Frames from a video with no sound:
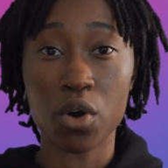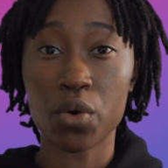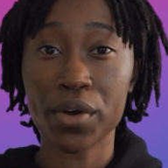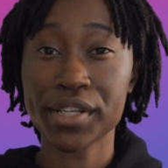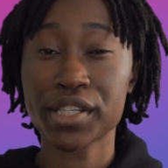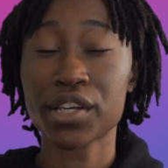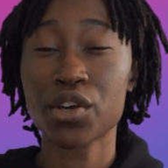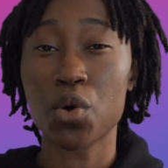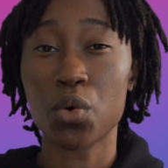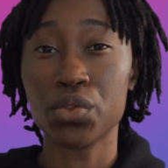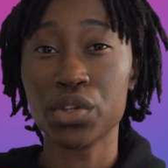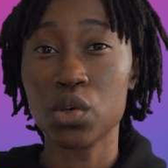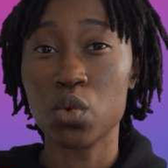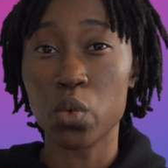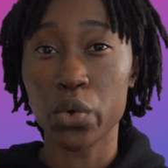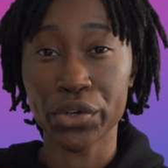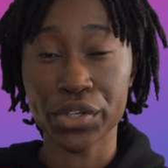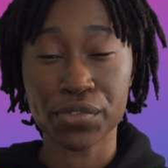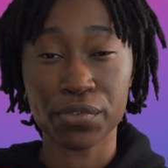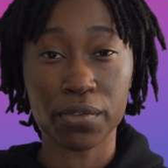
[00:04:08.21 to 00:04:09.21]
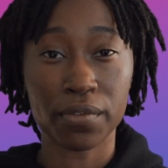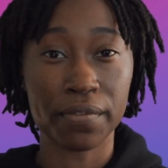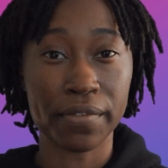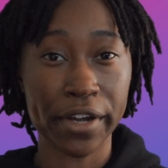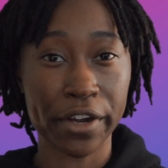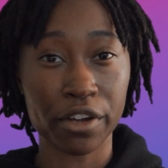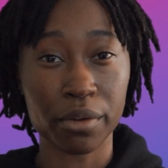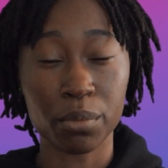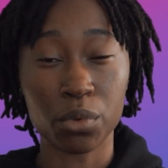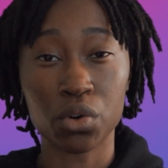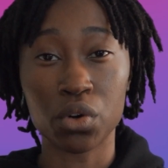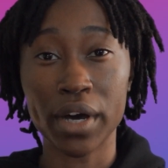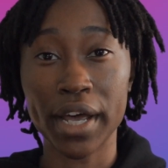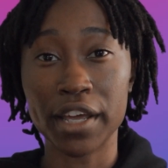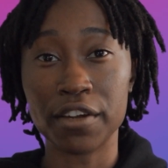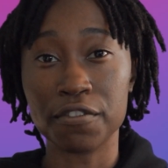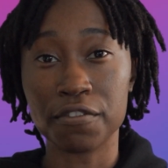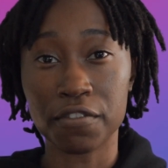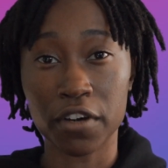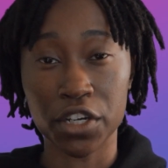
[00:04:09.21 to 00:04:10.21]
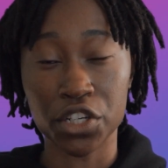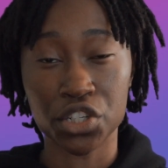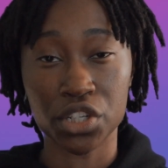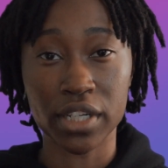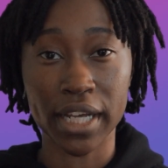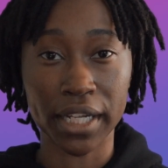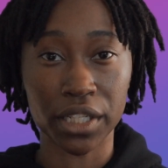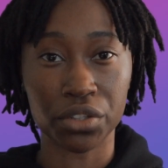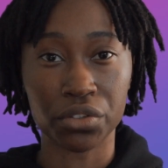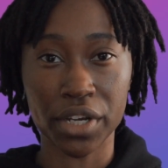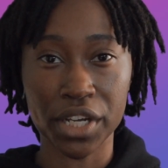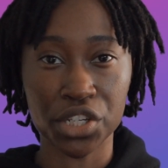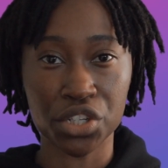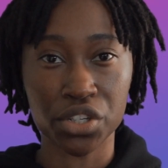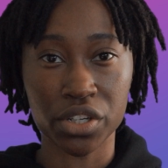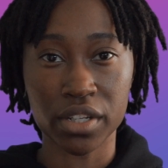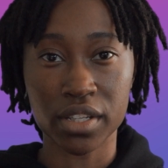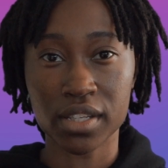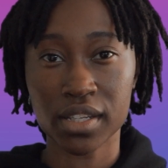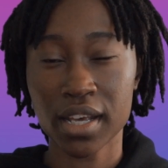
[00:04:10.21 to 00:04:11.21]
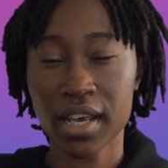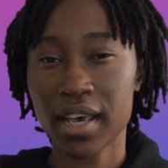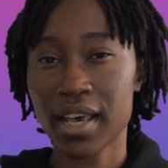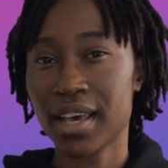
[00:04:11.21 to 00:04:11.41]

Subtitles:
hoisting only works for variable and function declarations.